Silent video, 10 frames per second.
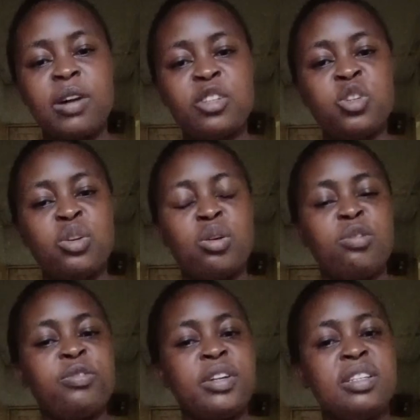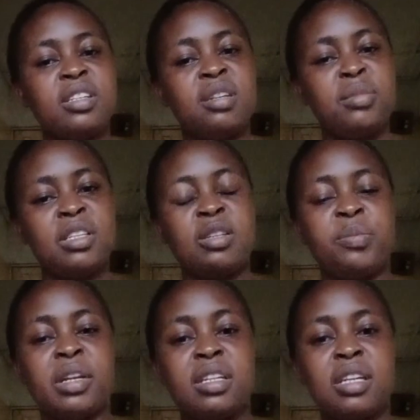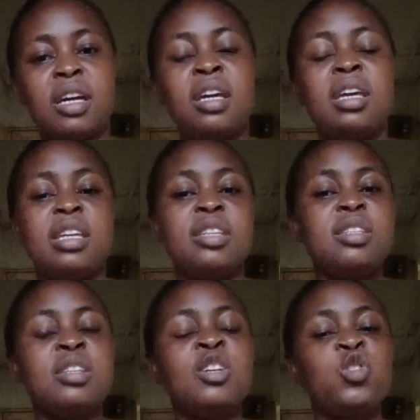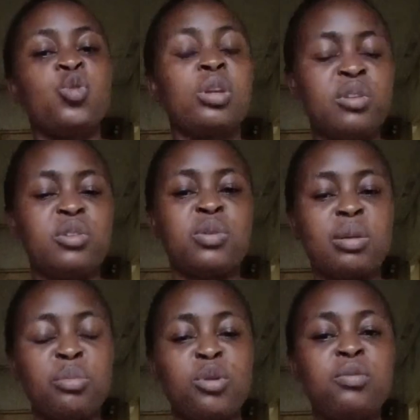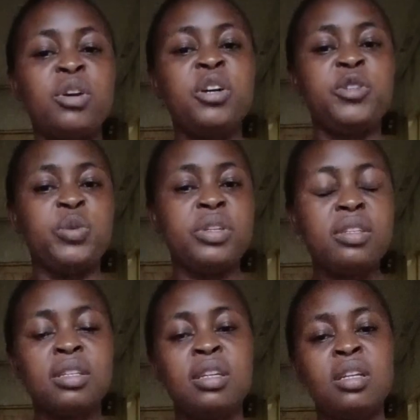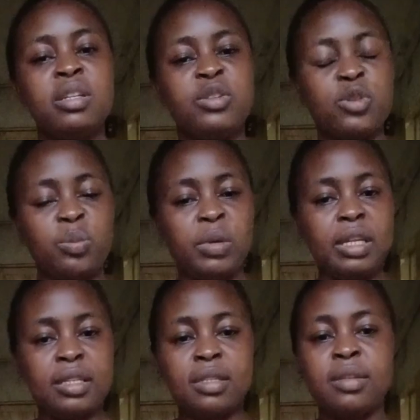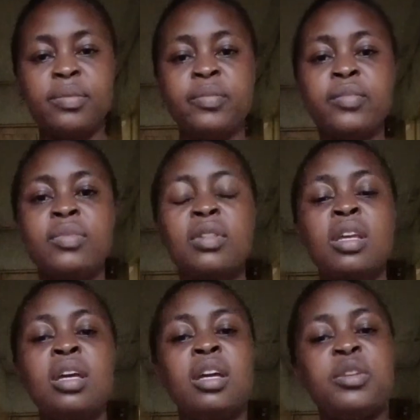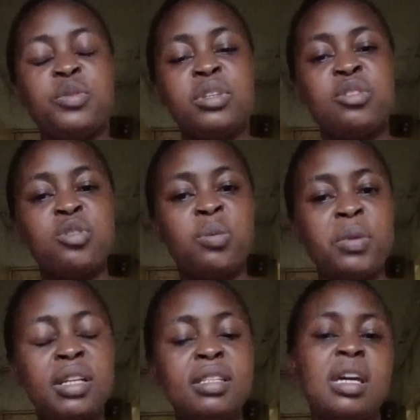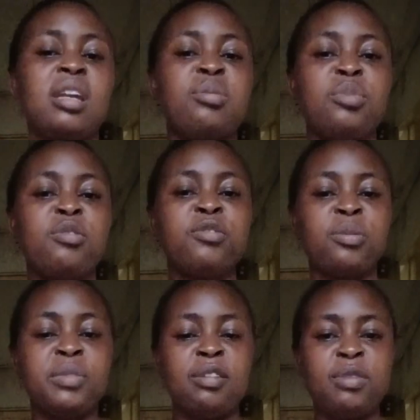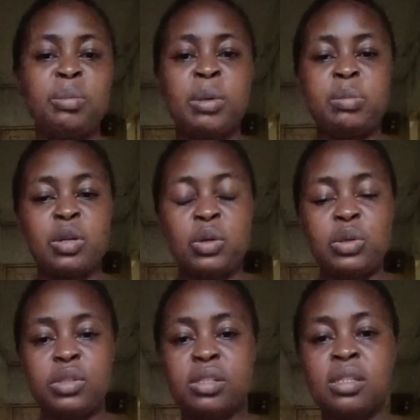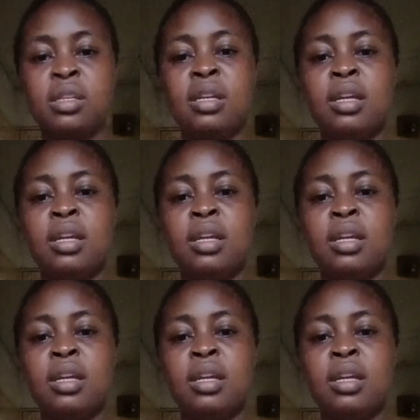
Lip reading: function of entrainment separator is to remove juice droplets. Juice droplets are removed from the vapor because,